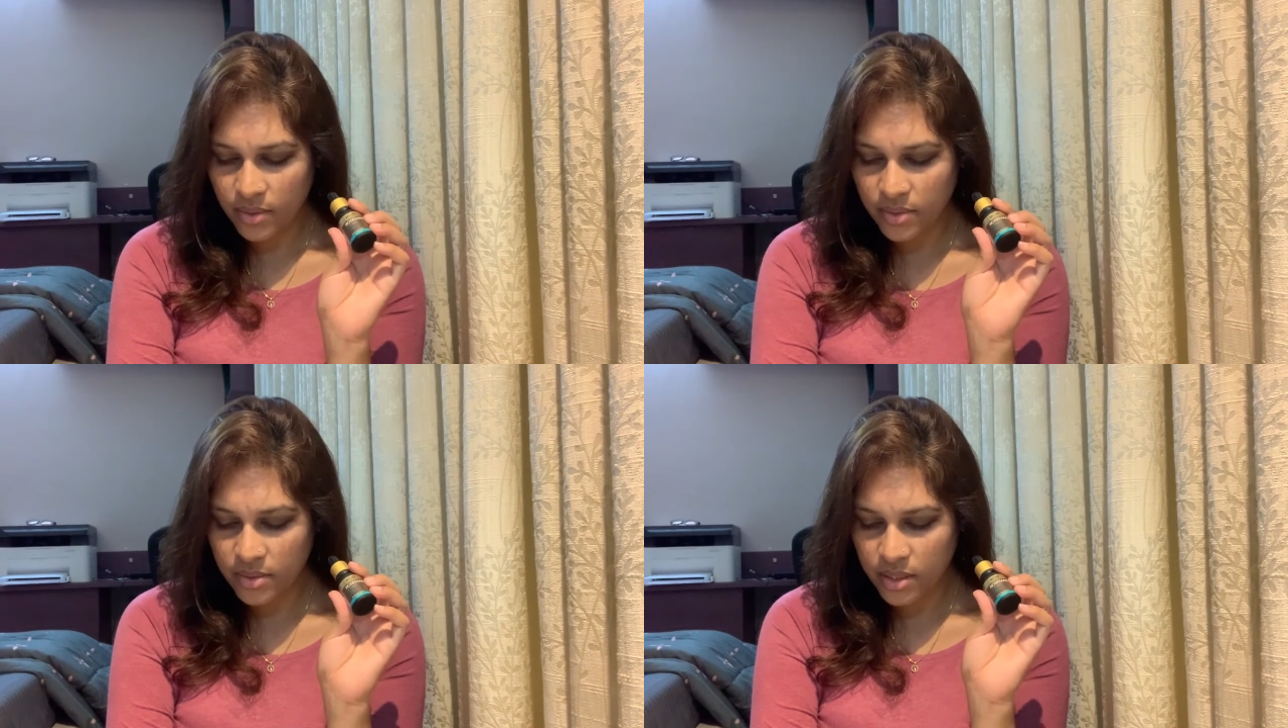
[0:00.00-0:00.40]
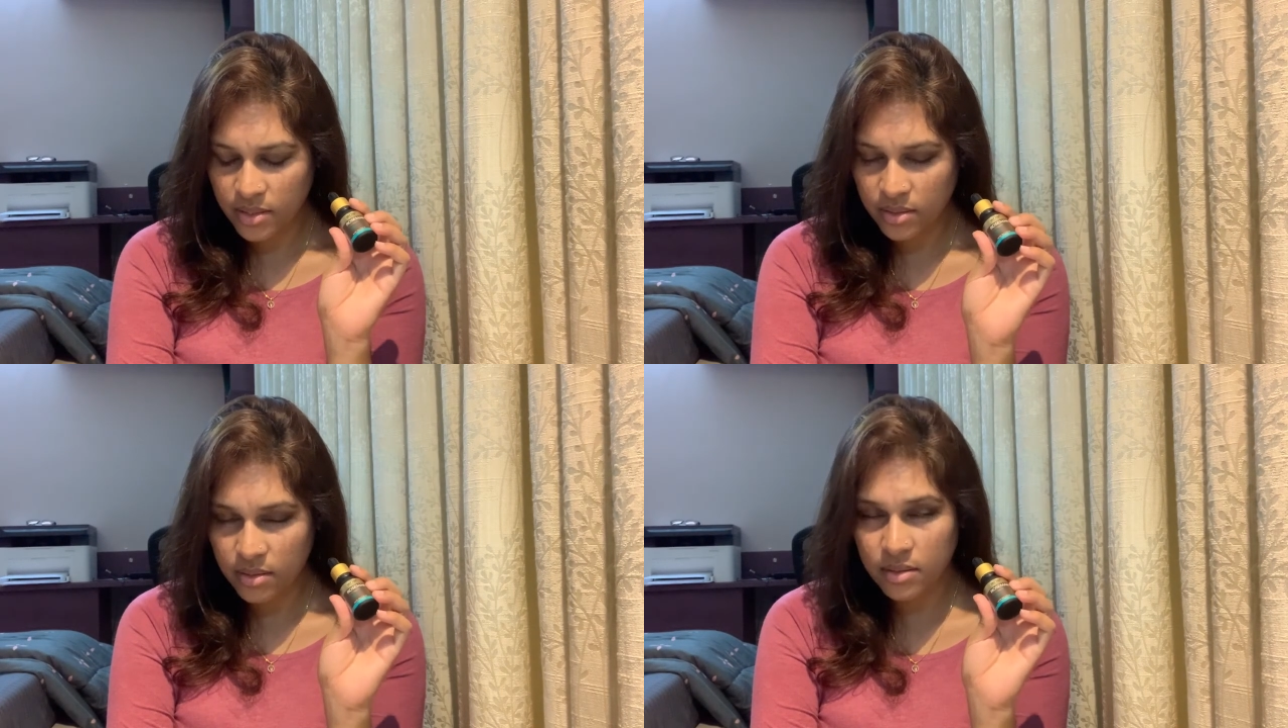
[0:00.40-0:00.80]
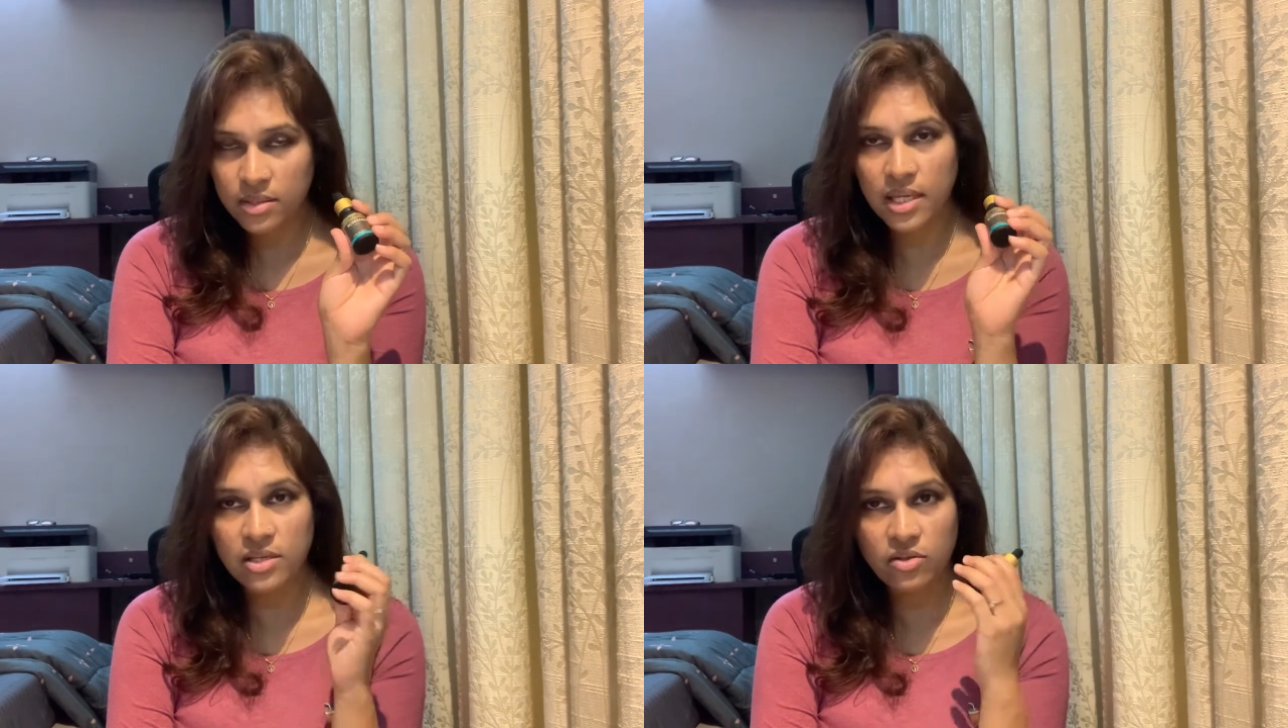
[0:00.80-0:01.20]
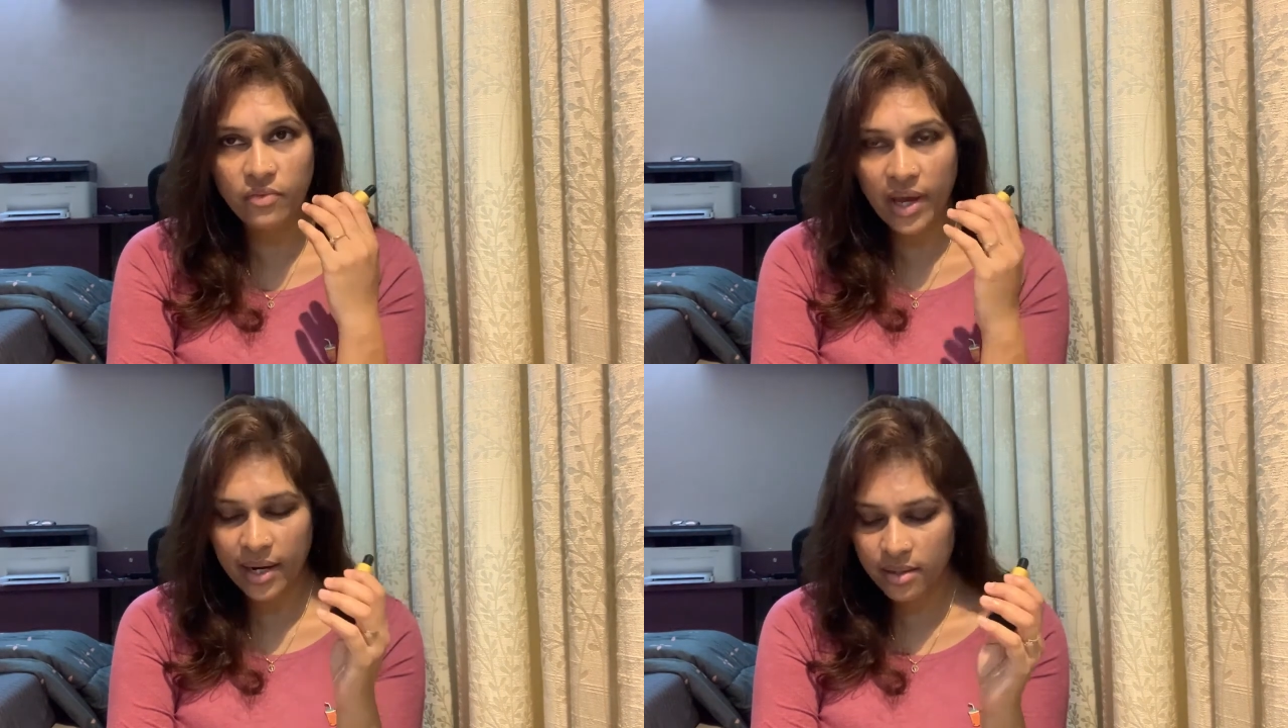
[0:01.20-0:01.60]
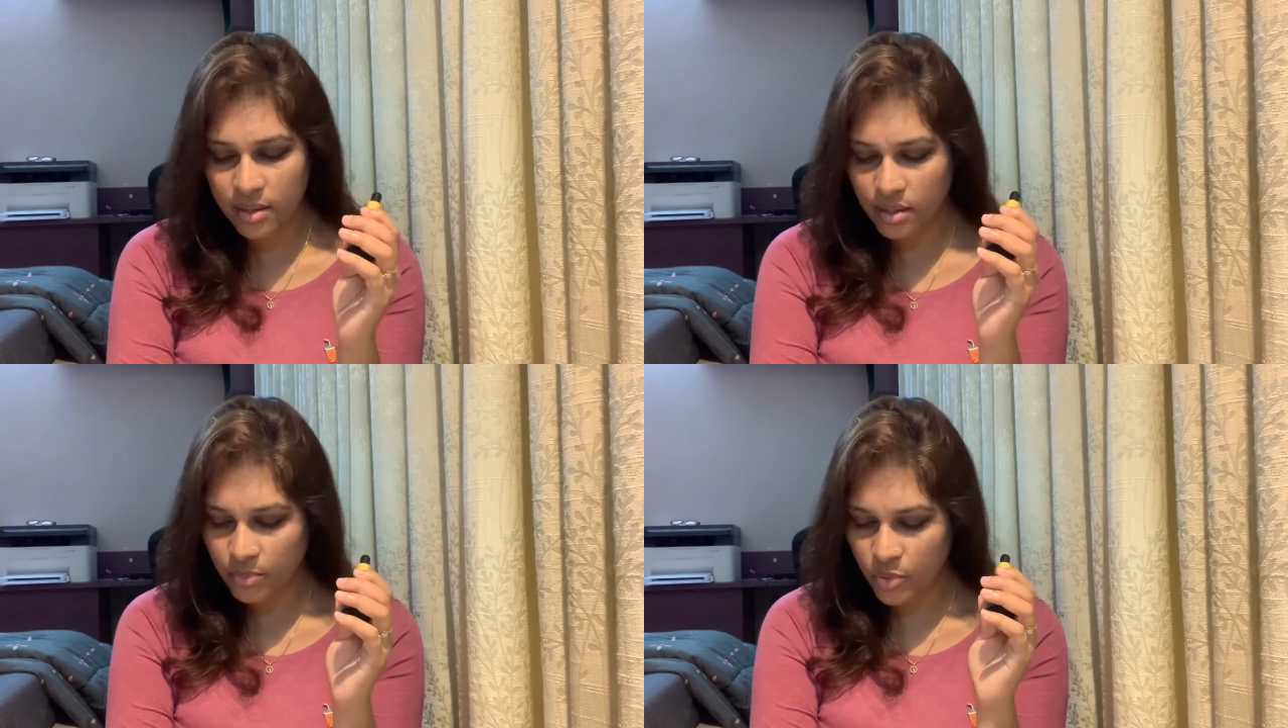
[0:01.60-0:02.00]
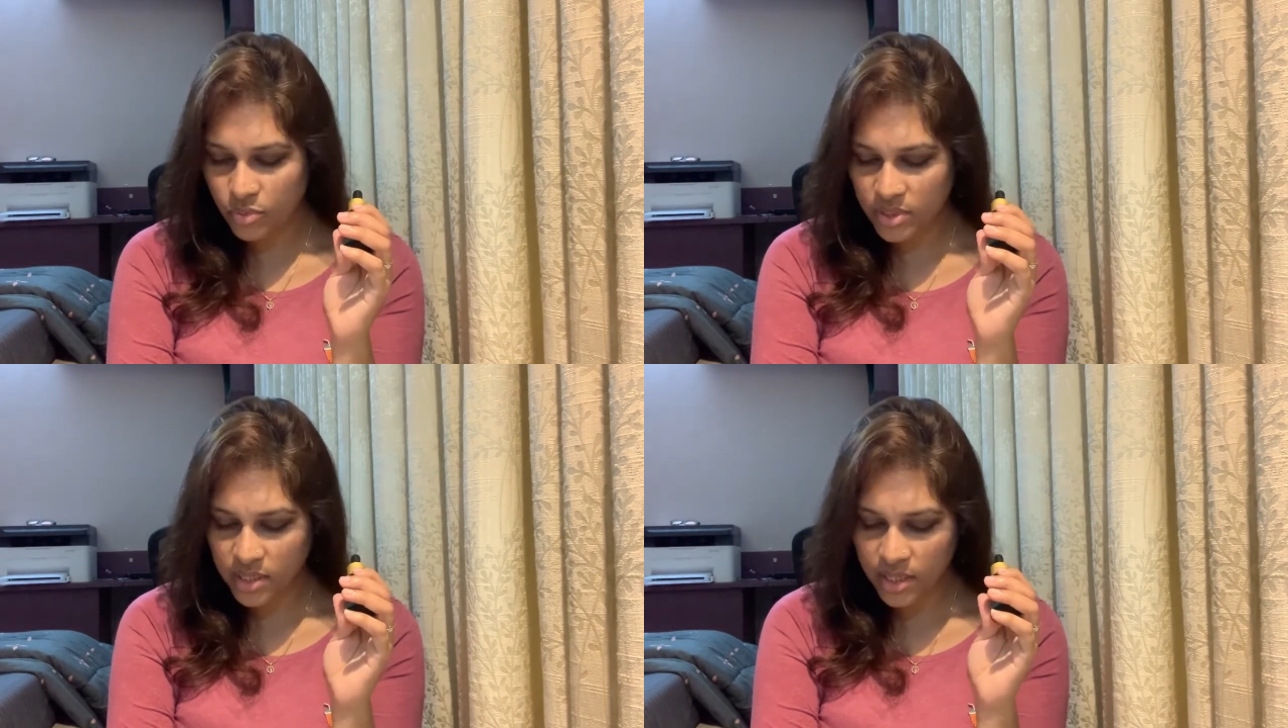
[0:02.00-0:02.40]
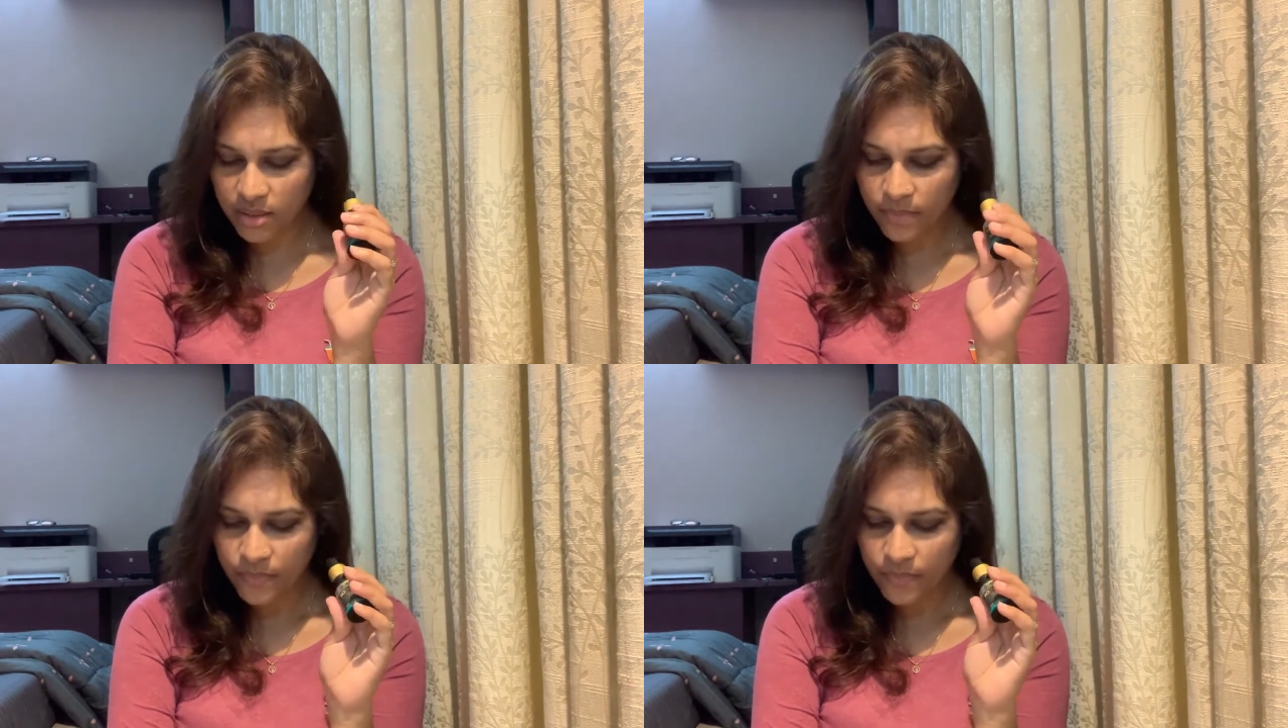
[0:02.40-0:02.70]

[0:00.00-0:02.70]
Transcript: in in sense of acne prone skin